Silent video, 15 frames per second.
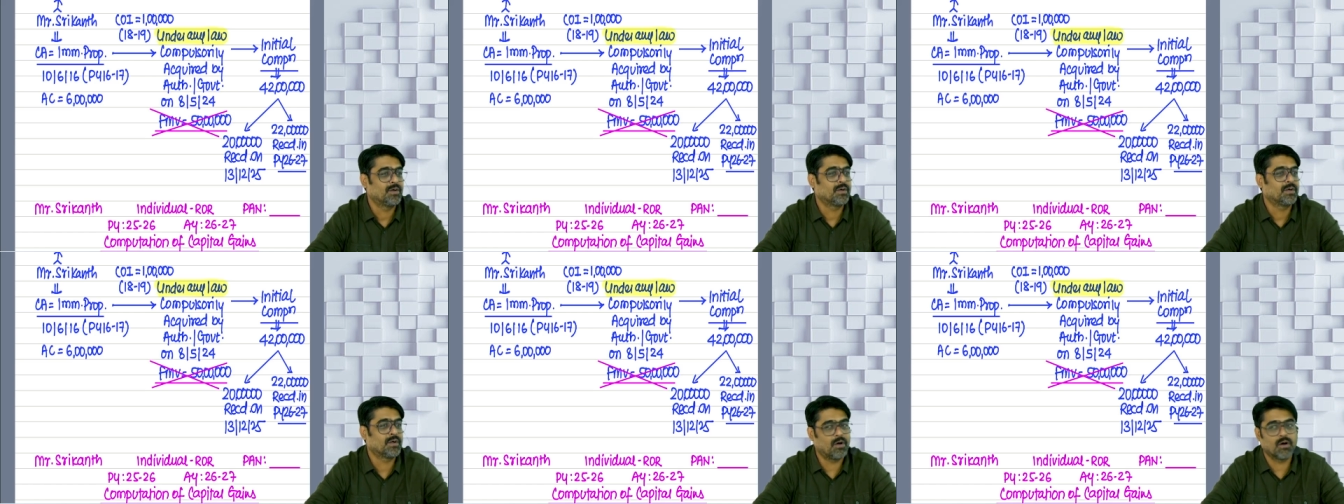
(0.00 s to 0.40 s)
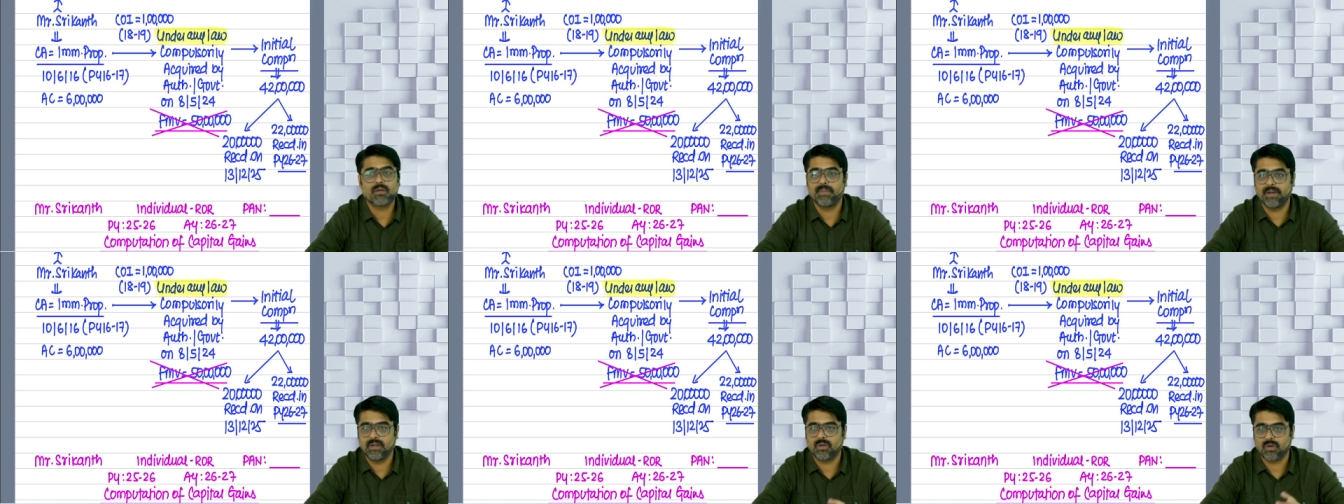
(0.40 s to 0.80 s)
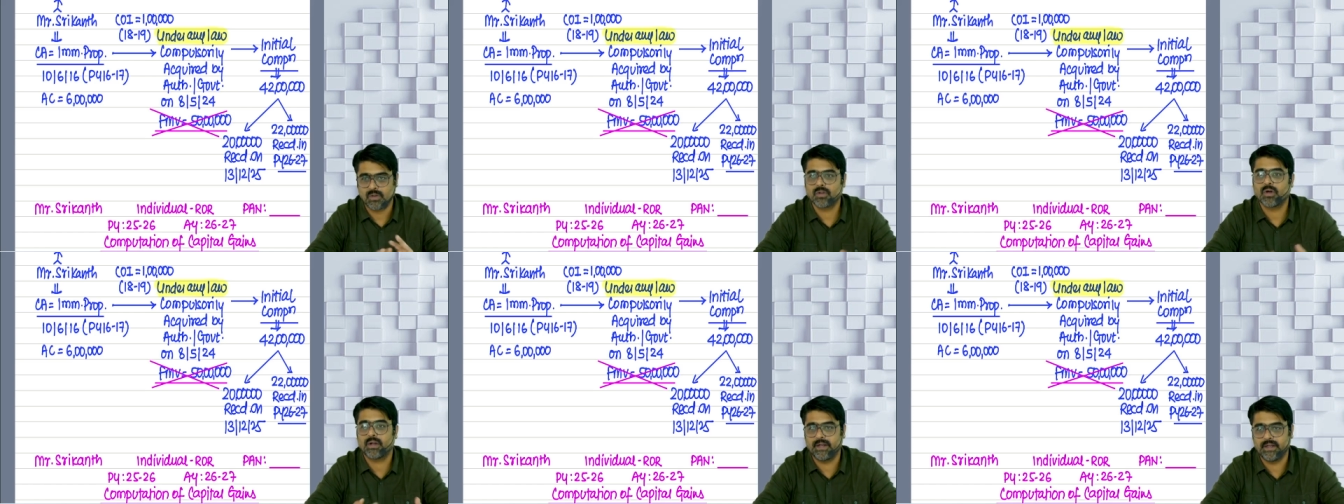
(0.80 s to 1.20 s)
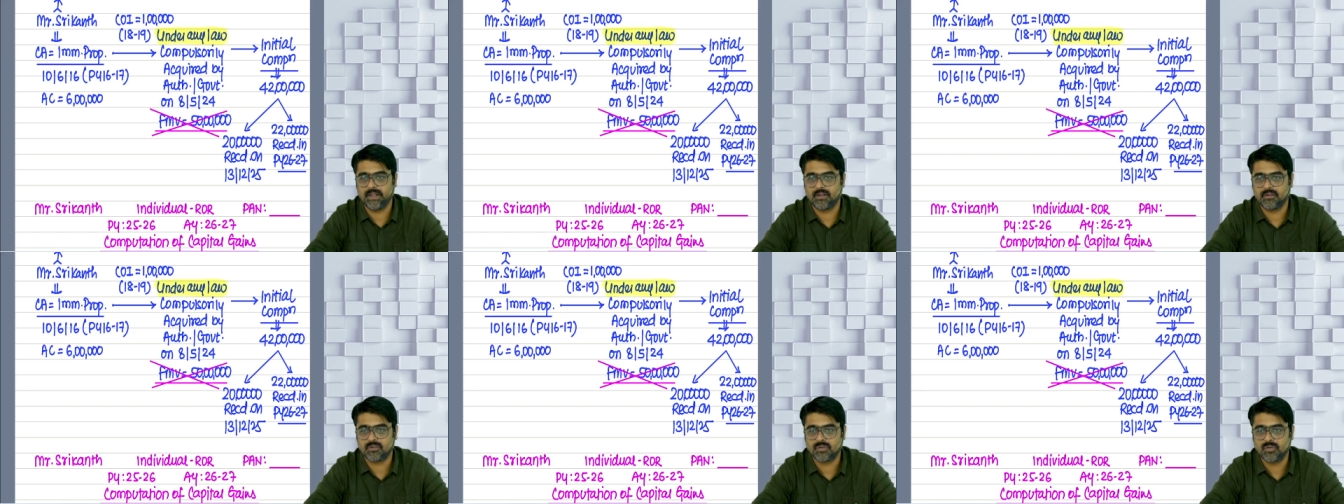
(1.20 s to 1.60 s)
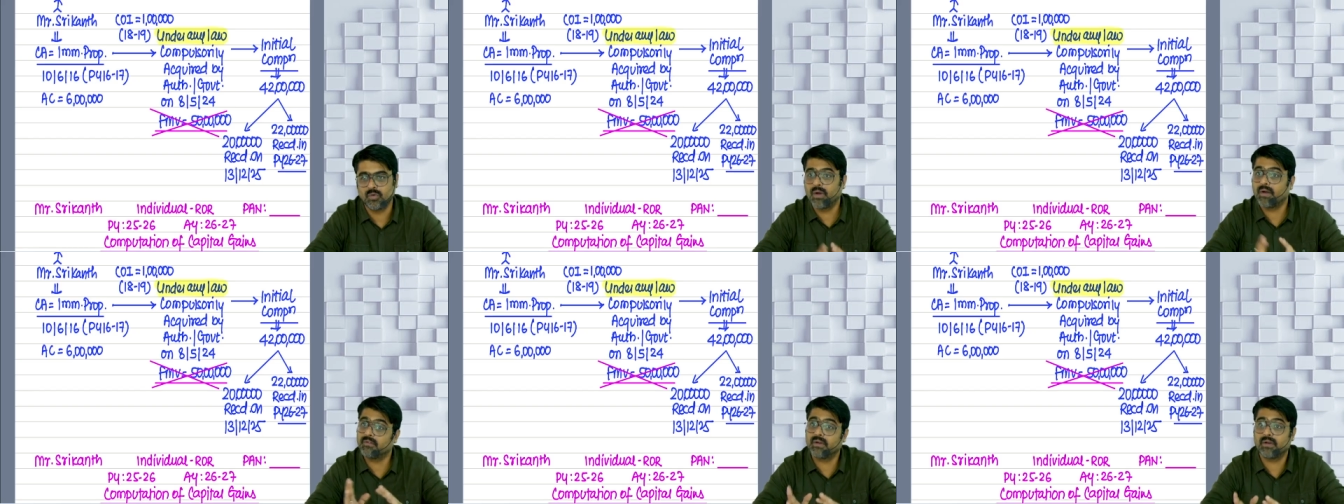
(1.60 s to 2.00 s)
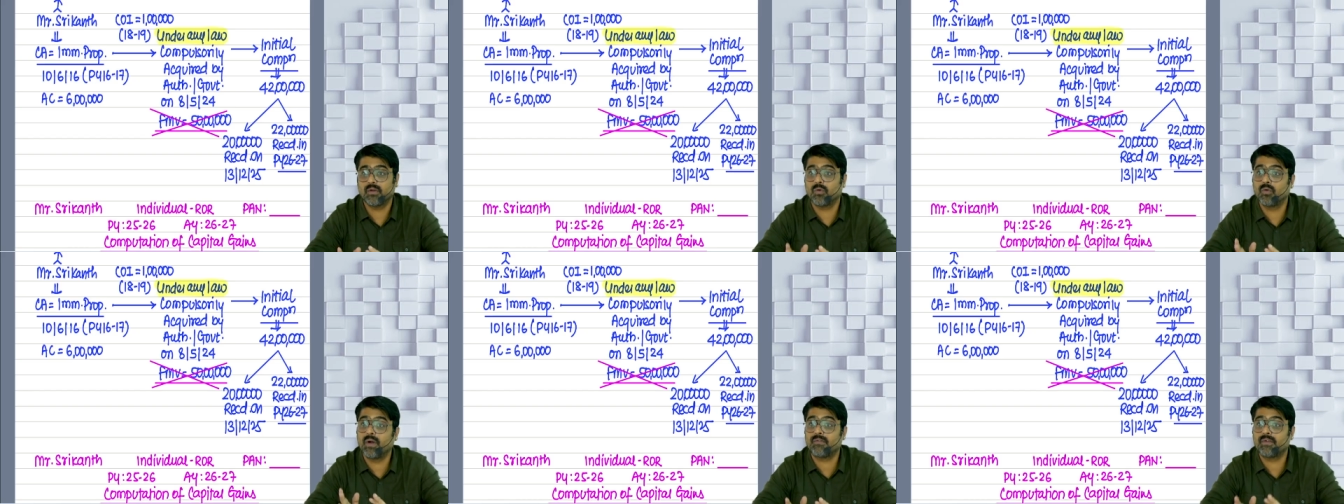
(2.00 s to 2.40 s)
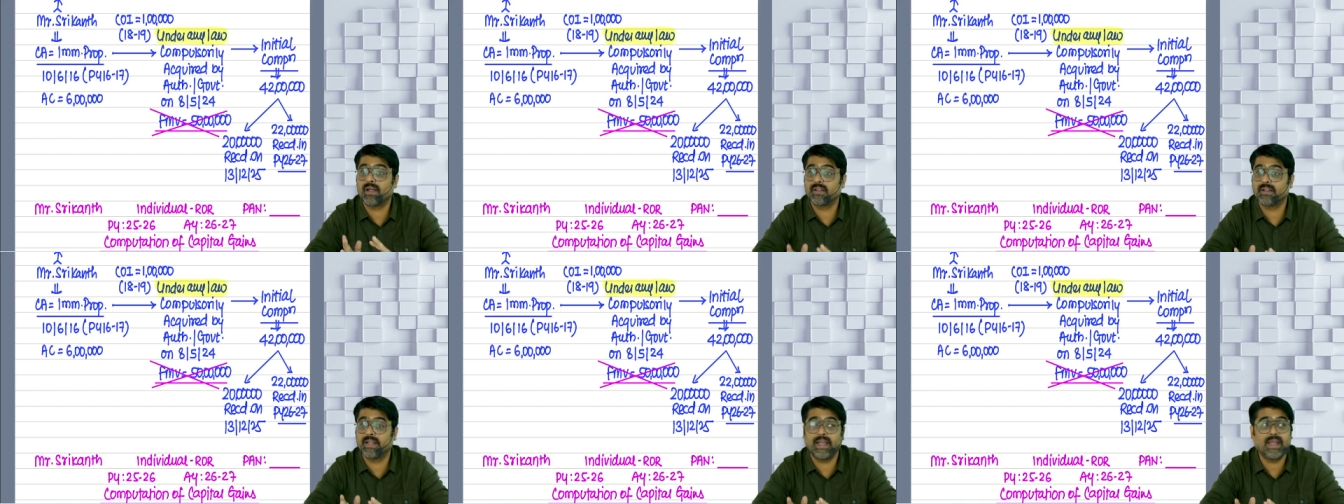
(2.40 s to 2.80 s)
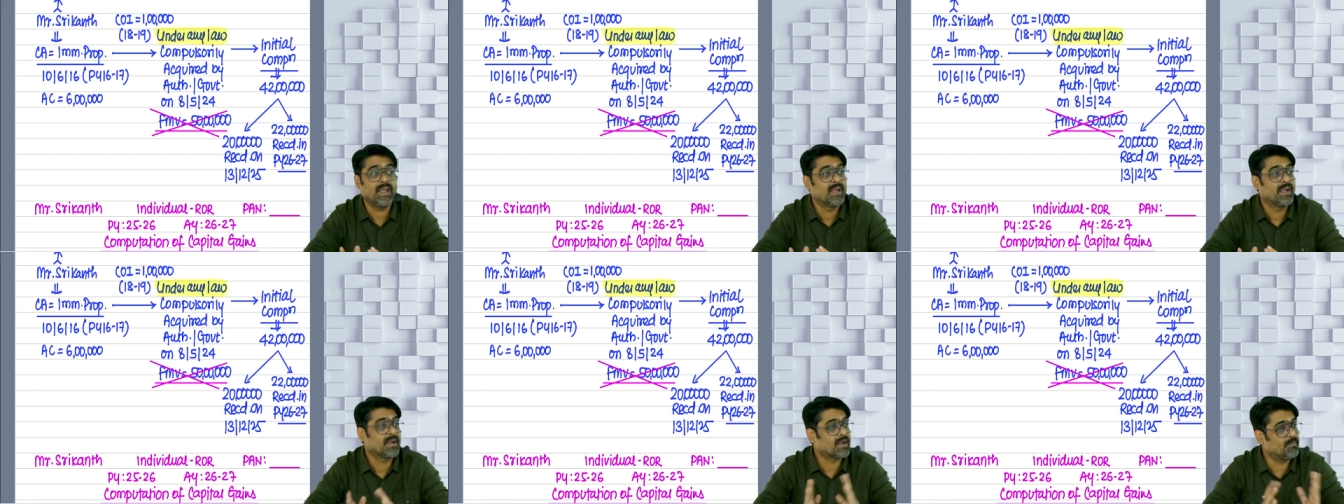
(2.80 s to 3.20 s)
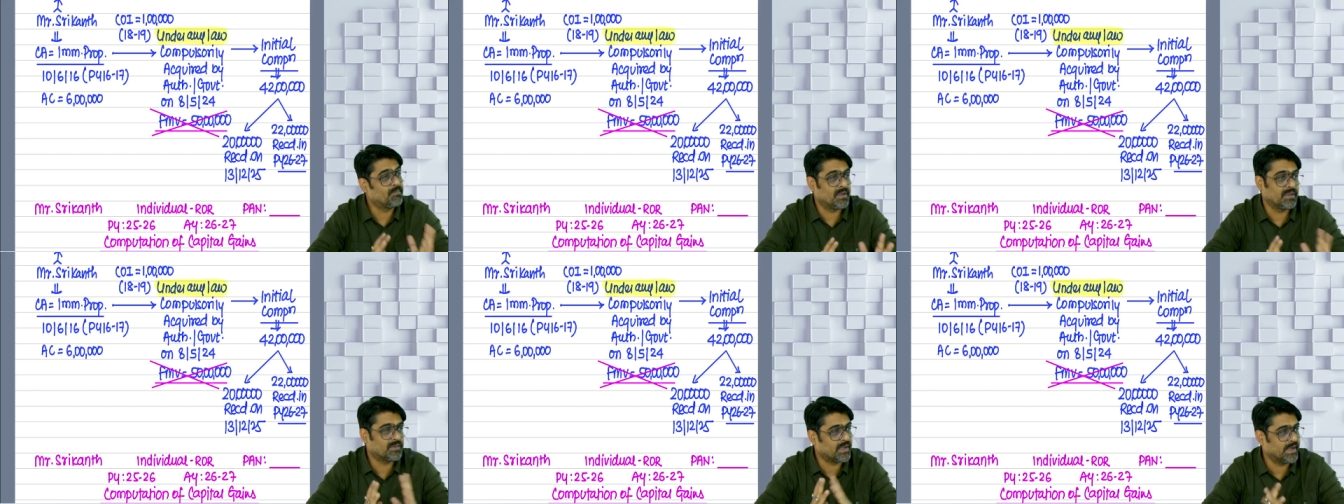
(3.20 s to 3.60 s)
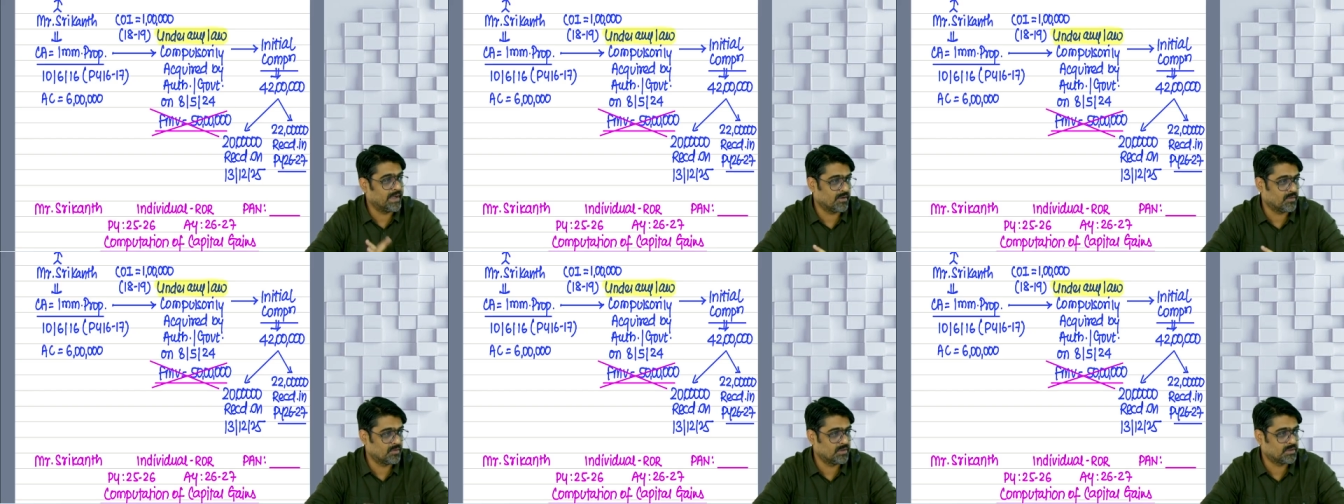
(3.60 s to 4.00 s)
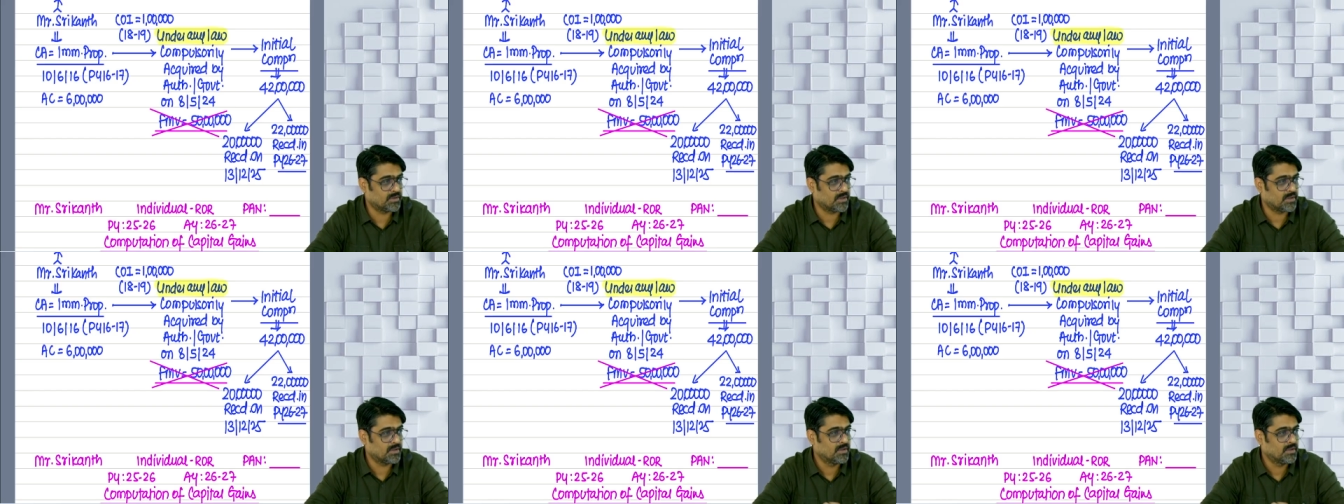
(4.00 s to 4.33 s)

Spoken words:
government authorities who have done the compulsory acquisition.